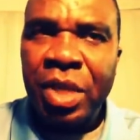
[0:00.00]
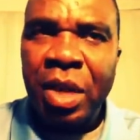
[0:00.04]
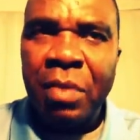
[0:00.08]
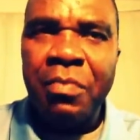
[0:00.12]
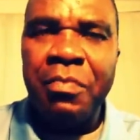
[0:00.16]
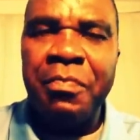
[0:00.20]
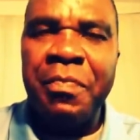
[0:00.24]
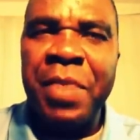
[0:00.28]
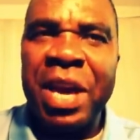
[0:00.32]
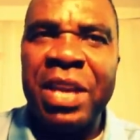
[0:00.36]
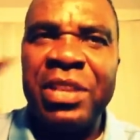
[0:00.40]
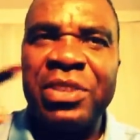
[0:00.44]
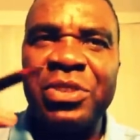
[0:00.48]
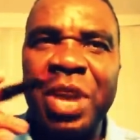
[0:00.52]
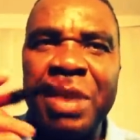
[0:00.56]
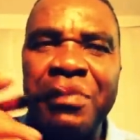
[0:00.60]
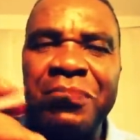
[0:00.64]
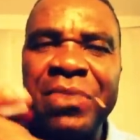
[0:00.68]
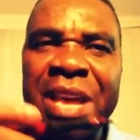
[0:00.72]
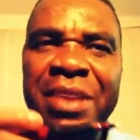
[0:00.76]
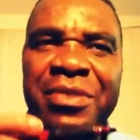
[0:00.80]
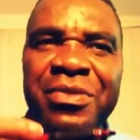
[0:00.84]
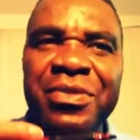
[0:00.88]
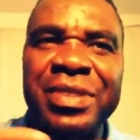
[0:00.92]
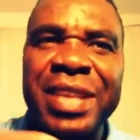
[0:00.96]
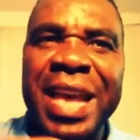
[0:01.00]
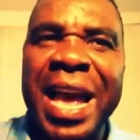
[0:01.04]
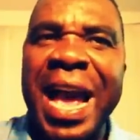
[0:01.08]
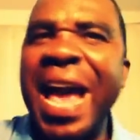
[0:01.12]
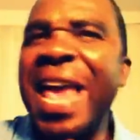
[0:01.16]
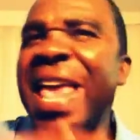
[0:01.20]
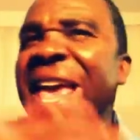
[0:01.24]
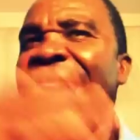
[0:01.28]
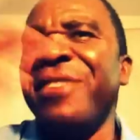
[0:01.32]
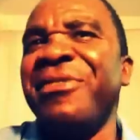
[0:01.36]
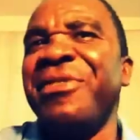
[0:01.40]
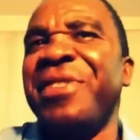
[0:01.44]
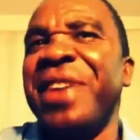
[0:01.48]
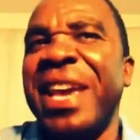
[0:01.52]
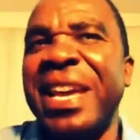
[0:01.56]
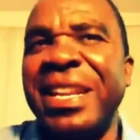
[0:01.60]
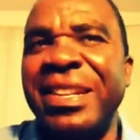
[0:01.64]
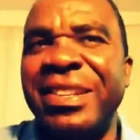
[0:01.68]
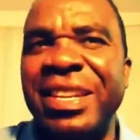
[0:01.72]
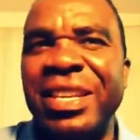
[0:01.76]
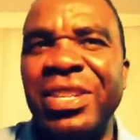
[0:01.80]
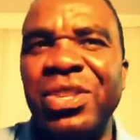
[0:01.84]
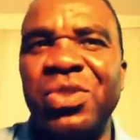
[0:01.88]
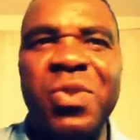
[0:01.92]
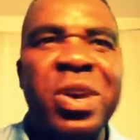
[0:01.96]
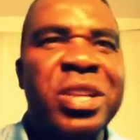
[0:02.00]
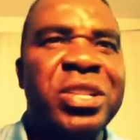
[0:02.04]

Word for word: But sometimes you say, I have heard this.